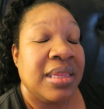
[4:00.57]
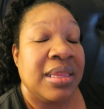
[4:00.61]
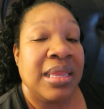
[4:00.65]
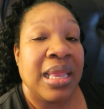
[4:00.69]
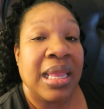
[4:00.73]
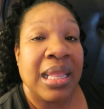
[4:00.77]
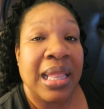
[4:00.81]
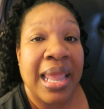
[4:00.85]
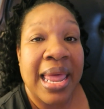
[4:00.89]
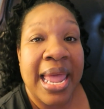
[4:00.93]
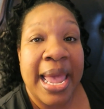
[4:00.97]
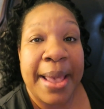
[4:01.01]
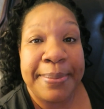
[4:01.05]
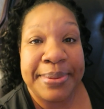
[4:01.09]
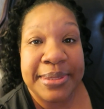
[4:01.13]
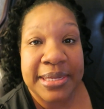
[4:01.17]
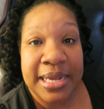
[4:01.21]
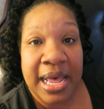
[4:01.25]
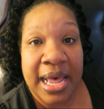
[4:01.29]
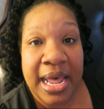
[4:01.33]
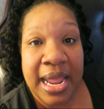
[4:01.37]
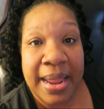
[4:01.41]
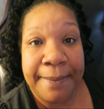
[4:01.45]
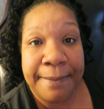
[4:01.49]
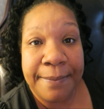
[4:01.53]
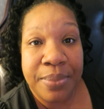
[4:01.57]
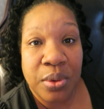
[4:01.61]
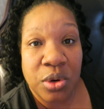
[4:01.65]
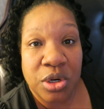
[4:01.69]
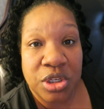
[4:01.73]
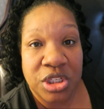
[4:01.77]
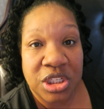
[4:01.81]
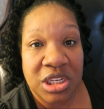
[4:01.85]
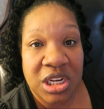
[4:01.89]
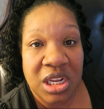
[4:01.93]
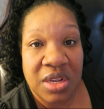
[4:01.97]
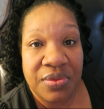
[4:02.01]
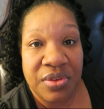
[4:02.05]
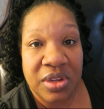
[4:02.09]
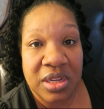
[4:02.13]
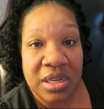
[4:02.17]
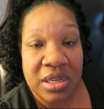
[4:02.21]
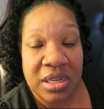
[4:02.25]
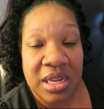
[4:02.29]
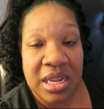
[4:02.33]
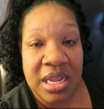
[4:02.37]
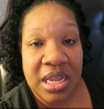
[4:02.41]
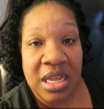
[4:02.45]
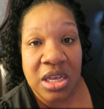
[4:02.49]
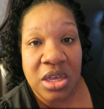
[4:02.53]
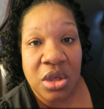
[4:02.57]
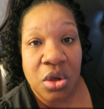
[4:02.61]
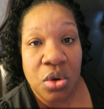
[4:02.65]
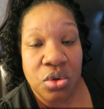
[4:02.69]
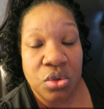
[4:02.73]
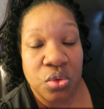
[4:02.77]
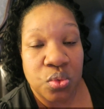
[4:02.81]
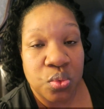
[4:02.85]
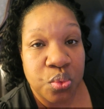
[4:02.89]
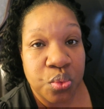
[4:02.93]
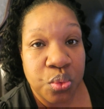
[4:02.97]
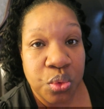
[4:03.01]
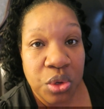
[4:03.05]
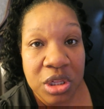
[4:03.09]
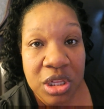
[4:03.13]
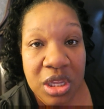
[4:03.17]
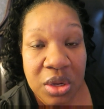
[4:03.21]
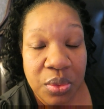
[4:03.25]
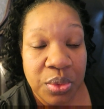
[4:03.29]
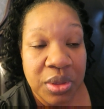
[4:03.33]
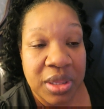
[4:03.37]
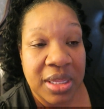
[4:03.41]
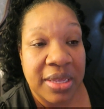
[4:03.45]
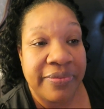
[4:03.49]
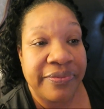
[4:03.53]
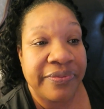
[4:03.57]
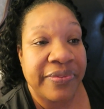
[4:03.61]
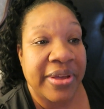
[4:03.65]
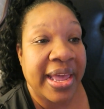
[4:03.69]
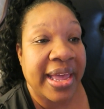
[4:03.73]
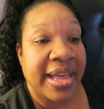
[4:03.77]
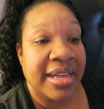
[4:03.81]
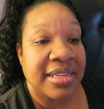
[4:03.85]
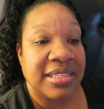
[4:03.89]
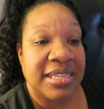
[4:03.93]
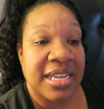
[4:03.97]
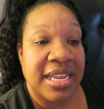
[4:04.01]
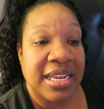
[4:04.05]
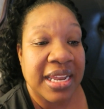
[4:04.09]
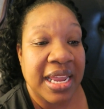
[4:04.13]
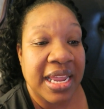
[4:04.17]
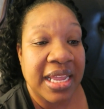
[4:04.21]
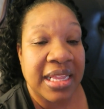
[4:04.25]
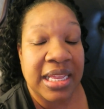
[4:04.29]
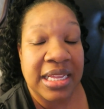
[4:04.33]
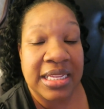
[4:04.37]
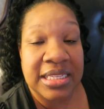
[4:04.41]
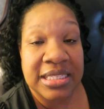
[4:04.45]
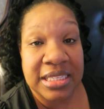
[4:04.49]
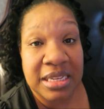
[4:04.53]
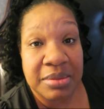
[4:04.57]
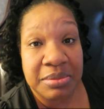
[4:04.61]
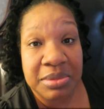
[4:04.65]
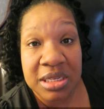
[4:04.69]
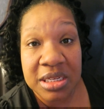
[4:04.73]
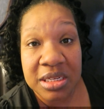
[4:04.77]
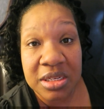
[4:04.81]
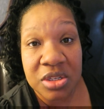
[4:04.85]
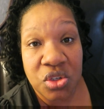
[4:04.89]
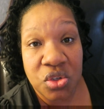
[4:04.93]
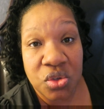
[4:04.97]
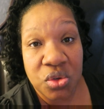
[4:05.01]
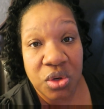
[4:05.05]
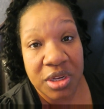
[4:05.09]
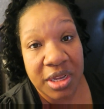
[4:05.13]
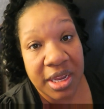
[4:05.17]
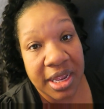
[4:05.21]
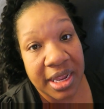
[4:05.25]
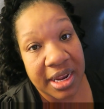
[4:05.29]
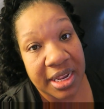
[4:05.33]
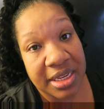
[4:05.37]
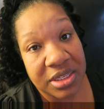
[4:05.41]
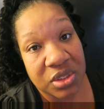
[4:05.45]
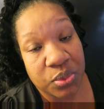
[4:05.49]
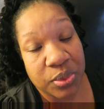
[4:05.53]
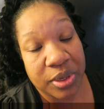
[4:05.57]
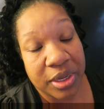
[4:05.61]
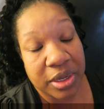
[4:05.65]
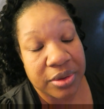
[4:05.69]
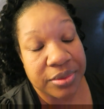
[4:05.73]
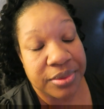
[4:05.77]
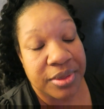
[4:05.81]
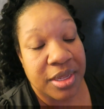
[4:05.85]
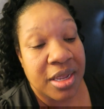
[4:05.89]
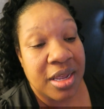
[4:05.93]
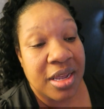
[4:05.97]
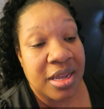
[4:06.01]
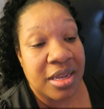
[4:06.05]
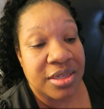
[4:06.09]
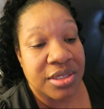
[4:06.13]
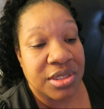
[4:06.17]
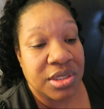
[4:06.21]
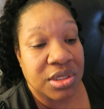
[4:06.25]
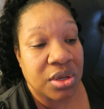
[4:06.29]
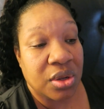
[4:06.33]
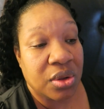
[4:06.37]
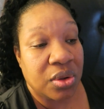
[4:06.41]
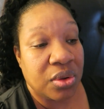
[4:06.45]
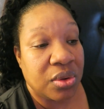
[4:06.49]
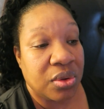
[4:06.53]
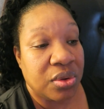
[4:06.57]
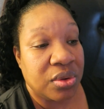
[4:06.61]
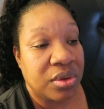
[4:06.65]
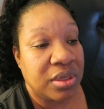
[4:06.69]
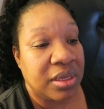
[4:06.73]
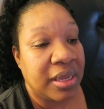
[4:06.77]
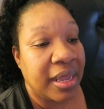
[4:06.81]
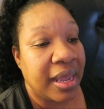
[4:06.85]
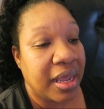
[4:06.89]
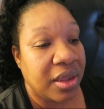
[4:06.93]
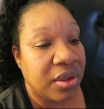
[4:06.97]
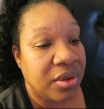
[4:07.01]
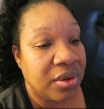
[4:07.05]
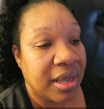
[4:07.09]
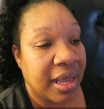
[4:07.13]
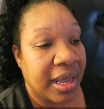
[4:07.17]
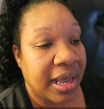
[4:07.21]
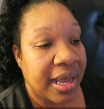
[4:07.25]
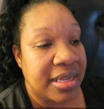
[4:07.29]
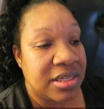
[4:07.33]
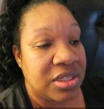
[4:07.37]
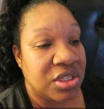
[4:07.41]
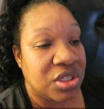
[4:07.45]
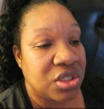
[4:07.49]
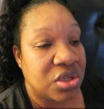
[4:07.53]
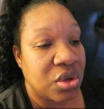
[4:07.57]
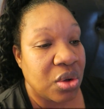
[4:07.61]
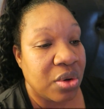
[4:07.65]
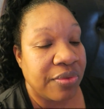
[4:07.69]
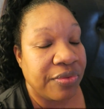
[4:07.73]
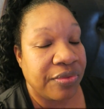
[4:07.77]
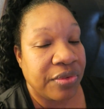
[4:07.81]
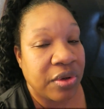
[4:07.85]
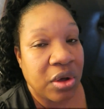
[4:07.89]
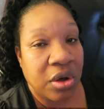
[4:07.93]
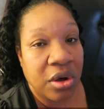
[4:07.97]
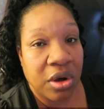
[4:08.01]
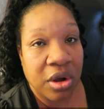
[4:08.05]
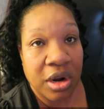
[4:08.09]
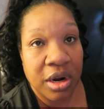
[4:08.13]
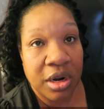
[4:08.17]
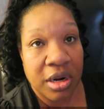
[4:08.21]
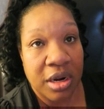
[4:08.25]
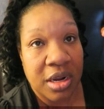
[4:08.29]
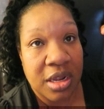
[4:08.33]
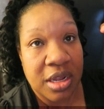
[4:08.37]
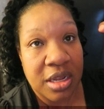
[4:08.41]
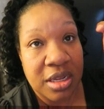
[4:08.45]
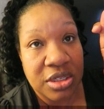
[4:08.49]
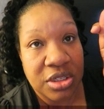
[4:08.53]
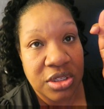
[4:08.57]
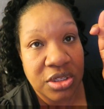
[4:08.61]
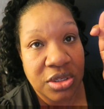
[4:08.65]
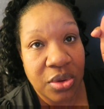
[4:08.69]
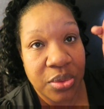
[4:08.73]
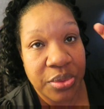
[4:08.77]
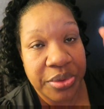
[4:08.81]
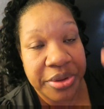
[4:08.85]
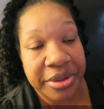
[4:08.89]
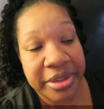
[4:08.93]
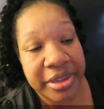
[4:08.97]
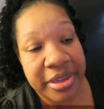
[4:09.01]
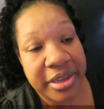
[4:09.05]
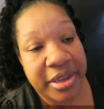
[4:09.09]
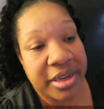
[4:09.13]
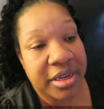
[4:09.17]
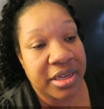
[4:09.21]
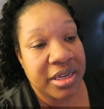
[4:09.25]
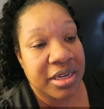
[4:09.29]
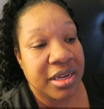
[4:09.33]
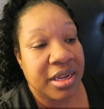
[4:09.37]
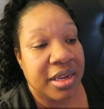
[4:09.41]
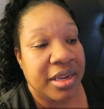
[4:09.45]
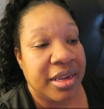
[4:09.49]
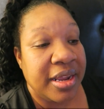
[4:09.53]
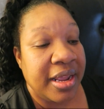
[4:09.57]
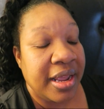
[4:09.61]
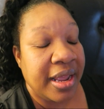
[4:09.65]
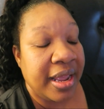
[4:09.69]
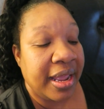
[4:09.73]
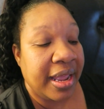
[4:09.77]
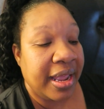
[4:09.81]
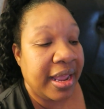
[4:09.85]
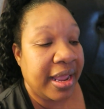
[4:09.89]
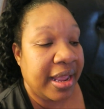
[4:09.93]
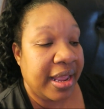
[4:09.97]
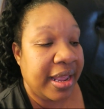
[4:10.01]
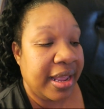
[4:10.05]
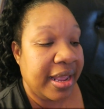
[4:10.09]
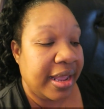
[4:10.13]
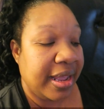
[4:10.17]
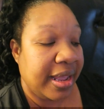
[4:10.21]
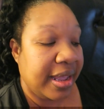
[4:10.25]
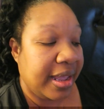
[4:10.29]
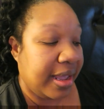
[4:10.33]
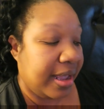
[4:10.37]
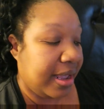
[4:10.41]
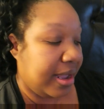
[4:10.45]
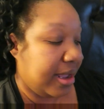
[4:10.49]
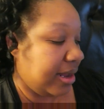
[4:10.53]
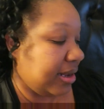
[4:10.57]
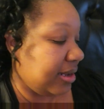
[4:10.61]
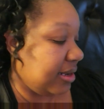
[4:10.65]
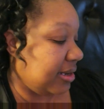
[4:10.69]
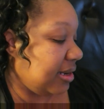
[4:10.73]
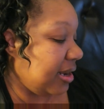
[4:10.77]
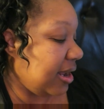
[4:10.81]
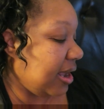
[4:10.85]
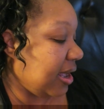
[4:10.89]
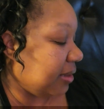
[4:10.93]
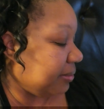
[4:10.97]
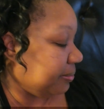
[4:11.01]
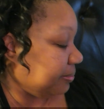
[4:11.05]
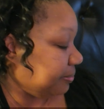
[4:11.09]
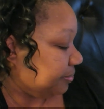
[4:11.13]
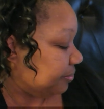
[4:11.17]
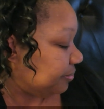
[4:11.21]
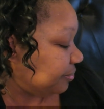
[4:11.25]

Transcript: the lab time portion of it goes really, really fast. And they seem to enjoy that as well. So yeah, you guys, so far, so good. And yeah.